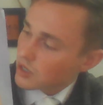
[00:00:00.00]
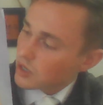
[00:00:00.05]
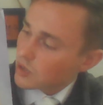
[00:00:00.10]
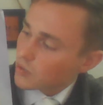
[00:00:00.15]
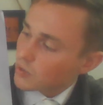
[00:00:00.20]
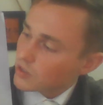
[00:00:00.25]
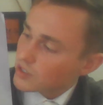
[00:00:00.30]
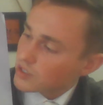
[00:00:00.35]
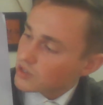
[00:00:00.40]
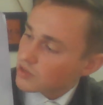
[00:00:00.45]

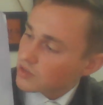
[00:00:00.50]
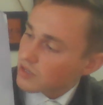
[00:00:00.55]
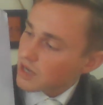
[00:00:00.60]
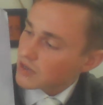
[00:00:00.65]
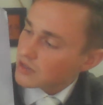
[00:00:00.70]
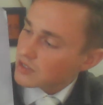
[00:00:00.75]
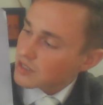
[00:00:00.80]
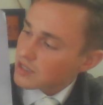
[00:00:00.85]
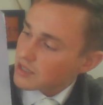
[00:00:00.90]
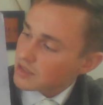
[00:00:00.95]
which
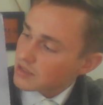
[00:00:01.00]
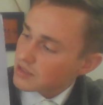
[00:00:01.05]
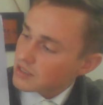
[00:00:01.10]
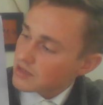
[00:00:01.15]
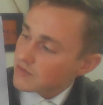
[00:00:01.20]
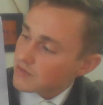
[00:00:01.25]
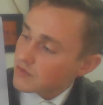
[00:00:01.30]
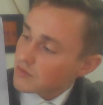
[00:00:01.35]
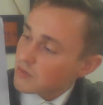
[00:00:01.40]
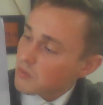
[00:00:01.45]
allows
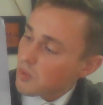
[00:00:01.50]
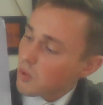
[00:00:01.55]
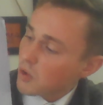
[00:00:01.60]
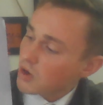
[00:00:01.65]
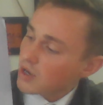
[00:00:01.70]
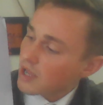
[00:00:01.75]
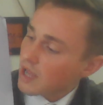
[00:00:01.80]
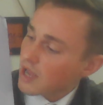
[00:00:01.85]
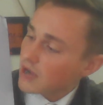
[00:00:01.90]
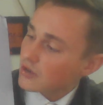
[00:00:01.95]
even
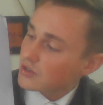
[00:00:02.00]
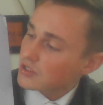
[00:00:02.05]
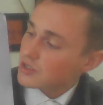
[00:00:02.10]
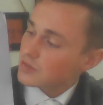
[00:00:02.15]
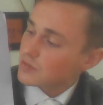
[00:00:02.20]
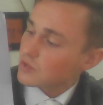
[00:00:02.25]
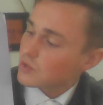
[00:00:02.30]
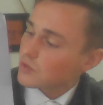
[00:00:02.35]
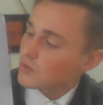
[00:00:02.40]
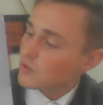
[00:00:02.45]
more
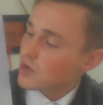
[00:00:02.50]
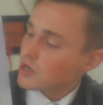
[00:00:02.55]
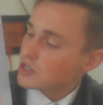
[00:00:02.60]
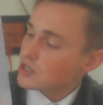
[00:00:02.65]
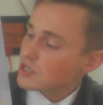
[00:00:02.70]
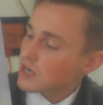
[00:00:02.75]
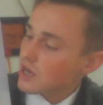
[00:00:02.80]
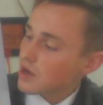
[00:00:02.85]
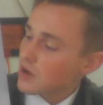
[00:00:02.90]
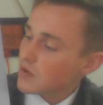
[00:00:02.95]
calcium to
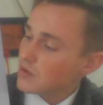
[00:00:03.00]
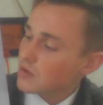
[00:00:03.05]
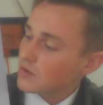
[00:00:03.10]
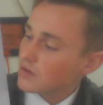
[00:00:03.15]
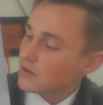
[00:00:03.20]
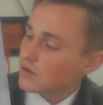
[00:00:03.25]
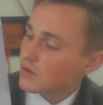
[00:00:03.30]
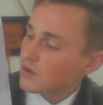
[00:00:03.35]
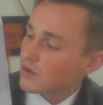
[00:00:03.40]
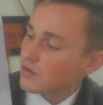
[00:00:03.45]
rush out
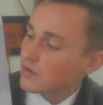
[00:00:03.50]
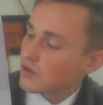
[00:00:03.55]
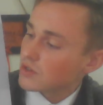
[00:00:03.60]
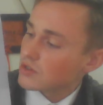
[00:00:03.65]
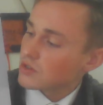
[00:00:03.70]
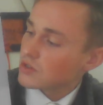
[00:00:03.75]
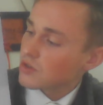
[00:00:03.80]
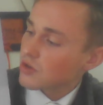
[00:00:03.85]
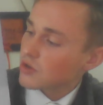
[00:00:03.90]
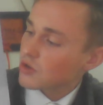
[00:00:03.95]
of our
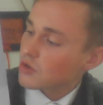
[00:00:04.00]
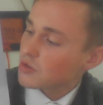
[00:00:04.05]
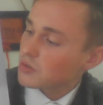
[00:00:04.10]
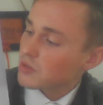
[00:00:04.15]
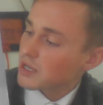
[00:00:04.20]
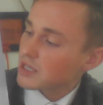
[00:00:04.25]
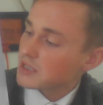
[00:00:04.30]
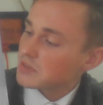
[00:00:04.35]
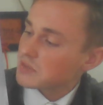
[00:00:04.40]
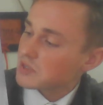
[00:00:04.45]

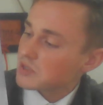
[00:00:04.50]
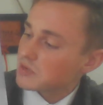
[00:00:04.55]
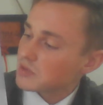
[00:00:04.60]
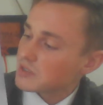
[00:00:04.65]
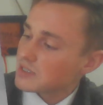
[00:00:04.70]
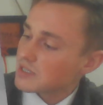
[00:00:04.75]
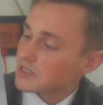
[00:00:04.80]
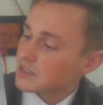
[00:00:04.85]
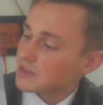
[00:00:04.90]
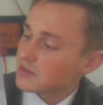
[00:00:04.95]
sarcoplasmic
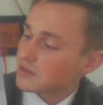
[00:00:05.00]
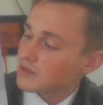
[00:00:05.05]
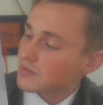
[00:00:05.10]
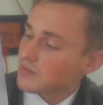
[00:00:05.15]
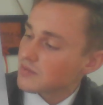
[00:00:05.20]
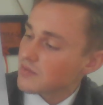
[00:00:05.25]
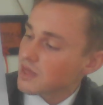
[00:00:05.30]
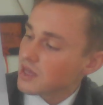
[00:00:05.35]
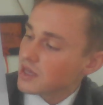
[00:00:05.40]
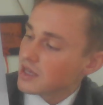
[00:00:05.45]

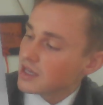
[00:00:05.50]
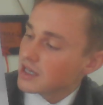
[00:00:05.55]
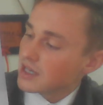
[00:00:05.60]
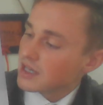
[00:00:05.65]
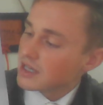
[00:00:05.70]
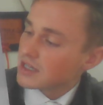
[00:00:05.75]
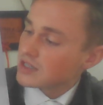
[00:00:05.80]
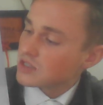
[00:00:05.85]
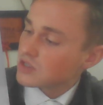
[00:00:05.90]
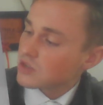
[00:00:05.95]
reticulum
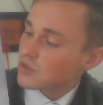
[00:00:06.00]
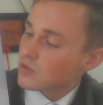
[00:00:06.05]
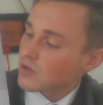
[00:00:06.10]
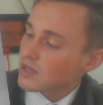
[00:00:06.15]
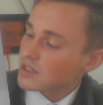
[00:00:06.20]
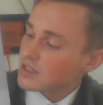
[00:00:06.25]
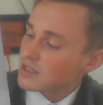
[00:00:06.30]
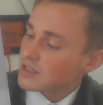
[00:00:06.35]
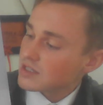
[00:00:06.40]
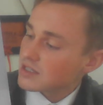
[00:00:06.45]
into the
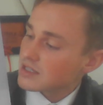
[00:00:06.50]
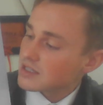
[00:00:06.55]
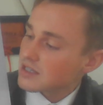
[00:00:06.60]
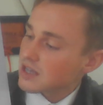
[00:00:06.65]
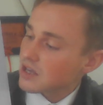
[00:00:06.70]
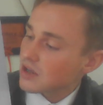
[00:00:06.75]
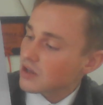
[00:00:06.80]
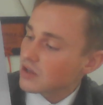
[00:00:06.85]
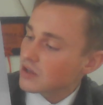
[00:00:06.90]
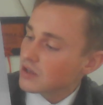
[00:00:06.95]
rest of the
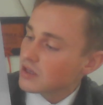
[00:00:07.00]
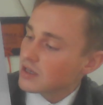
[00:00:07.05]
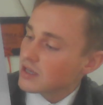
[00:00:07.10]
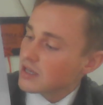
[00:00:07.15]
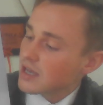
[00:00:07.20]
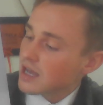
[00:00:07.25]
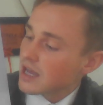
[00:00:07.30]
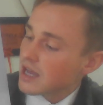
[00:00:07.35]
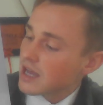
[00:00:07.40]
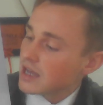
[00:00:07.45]
cell,
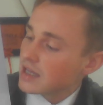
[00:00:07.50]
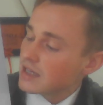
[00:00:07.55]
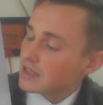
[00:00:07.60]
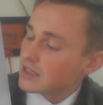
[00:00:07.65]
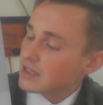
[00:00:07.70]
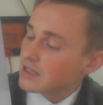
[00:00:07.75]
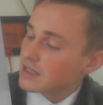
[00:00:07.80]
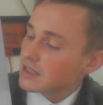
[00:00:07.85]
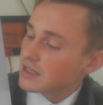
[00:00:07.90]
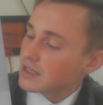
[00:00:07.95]
and
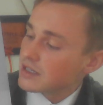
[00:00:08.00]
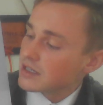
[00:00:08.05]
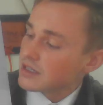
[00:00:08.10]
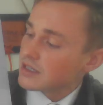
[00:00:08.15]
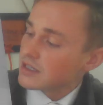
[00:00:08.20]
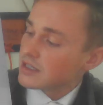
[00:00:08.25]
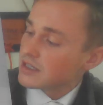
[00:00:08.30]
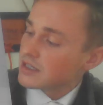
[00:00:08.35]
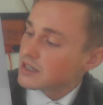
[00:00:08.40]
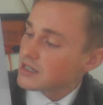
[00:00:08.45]
it
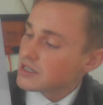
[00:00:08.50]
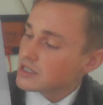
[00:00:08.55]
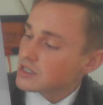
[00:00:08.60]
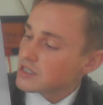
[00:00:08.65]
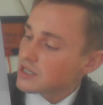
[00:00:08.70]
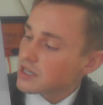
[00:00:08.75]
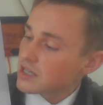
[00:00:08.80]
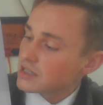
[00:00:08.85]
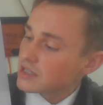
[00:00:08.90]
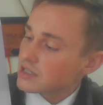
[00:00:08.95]

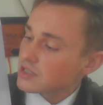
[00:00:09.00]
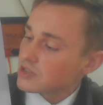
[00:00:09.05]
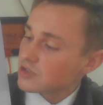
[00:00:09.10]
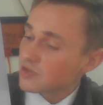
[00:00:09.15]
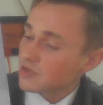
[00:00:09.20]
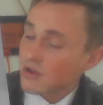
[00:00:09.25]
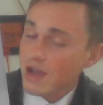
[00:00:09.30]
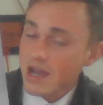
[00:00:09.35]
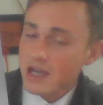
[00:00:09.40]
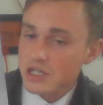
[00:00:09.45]
initiates
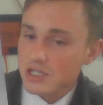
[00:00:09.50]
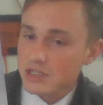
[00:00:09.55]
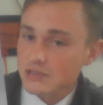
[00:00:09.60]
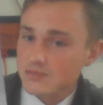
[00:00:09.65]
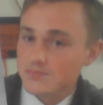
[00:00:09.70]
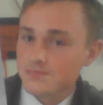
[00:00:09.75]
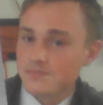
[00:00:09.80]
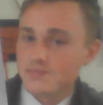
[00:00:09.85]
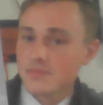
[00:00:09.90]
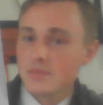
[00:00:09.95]
contraction.
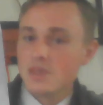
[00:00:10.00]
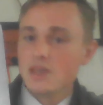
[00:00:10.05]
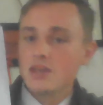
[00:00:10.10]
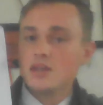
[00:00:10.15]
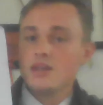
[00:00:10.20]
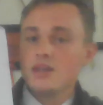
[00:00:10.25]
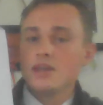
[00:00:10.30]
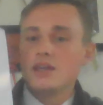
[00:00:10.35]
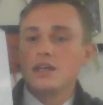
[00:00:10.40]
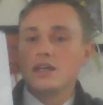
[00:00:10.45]

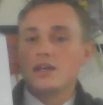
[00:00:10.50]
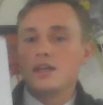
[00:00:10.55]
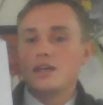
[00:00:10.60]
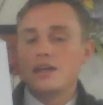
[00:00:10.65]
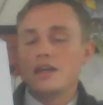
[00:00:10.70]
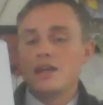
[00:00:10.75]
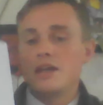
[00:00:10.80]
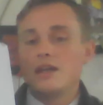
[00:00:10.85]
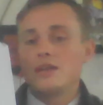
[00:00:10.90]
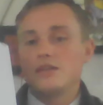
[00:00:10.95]

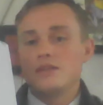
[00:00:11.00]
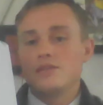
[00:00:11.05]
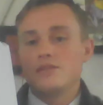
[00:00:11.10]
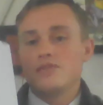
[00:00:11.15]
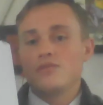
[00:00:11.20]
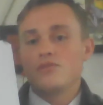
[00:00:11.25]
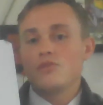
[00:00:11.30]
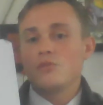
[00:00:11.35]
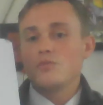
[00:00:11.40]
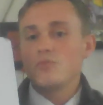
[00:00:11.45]
And
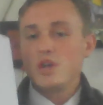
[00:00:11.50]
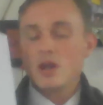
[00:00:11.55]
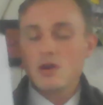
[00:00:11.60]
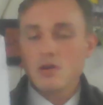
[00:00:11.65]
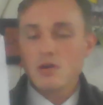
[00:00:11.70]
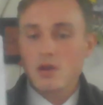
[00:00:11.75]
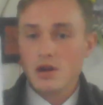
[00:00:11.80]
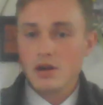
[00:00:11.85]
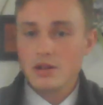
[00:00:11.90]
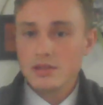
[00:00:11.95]
from
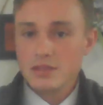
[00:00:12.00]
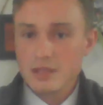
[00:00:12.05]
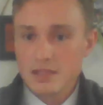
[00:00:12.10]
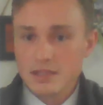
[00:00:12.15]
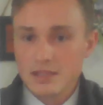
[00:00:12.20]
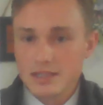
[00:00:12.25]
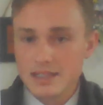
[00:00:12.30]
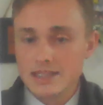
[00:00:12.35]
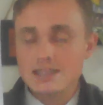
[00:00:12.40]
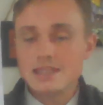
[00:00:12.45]
there on,
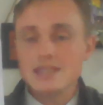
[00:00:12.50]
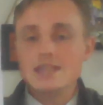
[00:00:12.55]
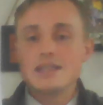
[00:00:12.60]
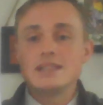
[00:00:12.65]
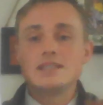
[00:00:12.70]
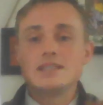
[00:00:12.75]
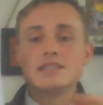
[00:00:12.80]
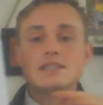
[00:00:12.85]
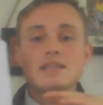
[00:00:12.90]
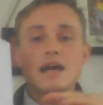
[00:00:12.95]
it's the
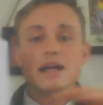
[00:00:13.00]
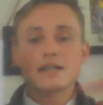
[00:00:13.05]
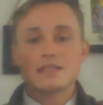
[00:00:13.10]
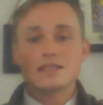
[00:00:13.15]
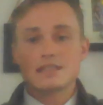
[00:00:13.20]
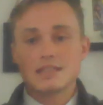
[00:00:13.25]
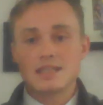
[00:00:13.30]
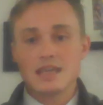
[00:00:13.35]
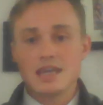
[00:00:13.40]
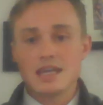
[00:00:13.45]
exact
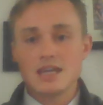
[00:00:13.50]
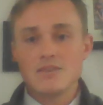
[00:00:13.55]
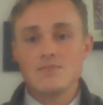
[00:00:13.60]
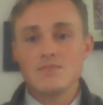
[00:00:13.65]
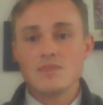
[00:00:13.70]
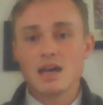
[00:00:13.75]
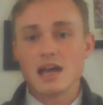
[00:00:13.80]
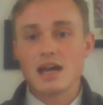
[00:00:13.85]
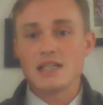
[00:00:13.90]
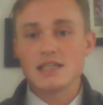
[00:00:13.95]

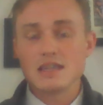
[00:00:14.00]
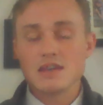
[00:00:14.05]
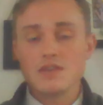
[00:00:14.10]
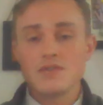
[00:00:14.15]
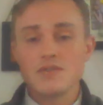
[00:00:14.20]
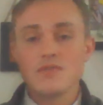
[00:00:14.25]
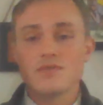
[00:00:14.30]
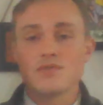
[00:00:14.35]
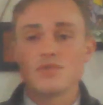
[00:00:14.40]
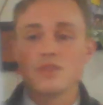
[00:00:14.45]
same as
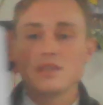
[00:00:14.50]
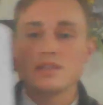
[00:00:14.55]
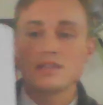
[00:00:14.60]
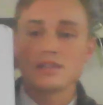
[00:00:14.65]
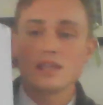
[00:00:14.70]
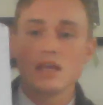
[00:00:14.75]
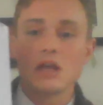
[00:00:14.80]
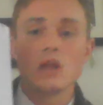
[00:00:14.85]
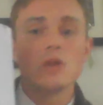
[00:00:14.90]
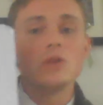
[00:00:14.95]
if the
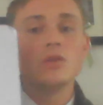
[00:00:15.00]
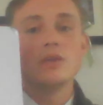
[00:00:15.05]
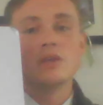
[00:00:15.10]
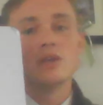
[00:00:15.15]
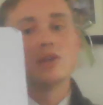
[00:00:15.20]
cell